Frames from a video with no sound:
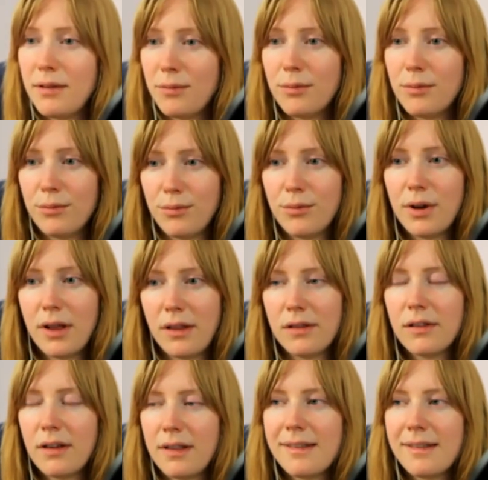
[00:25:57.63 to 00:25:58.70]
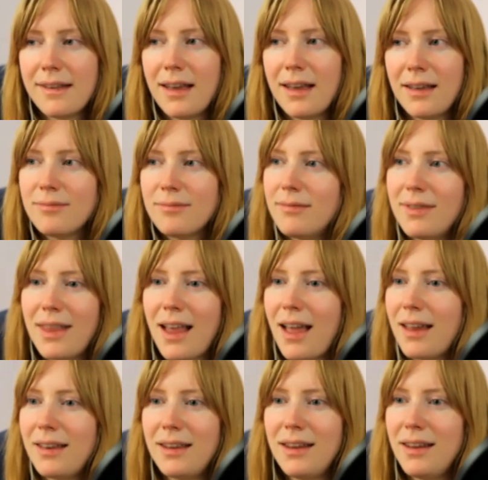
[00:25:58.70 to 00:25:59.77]
was, I'd say,
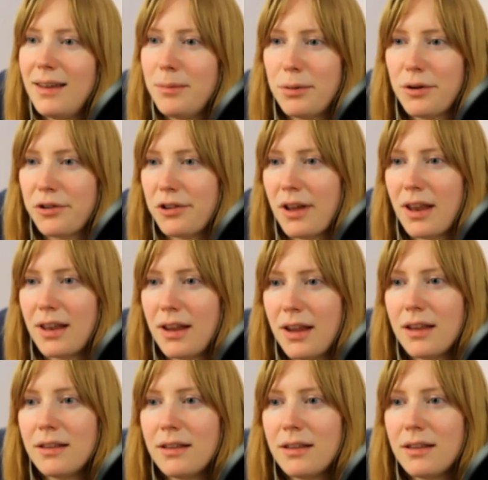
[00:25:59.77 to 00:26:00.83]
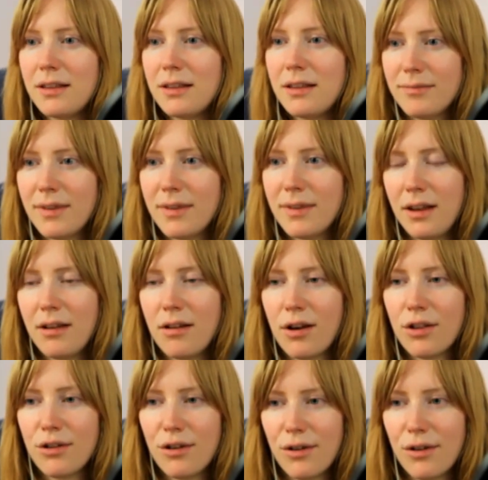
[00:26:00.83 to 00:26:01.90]
ninety percent indie indie
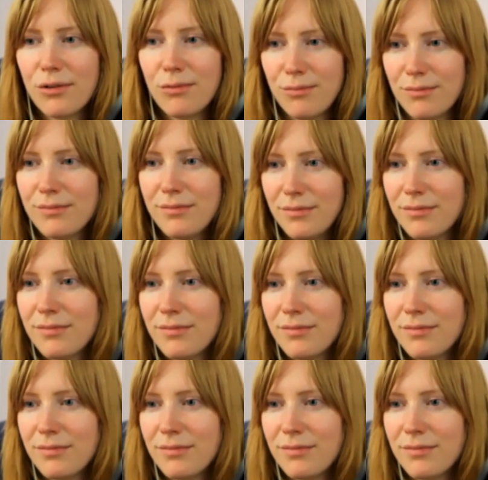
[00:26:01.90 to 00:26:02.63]
authors, mm-hmm.